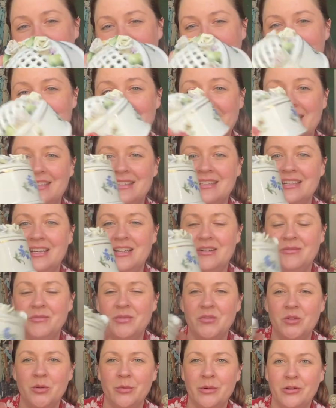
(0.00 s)
And
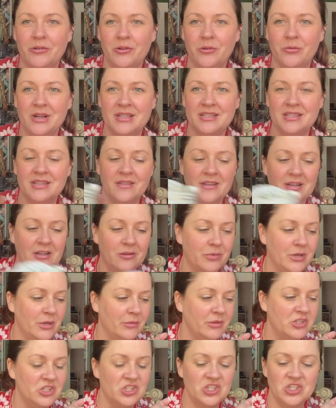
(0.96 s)
um, if nobody requests it, then I'll
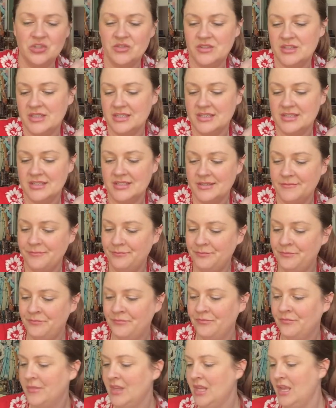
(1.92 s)
probably just use it as
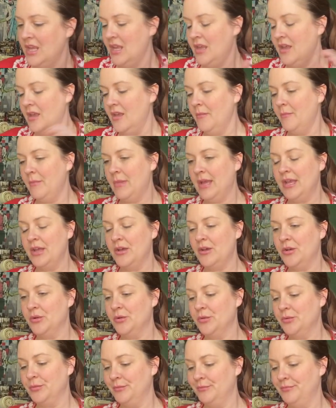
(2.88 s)
my
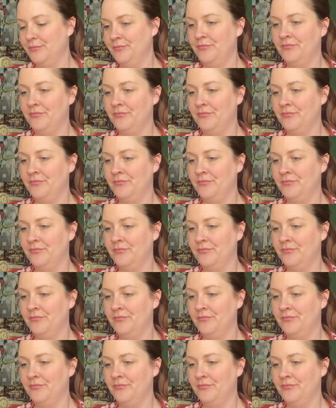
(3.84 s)
own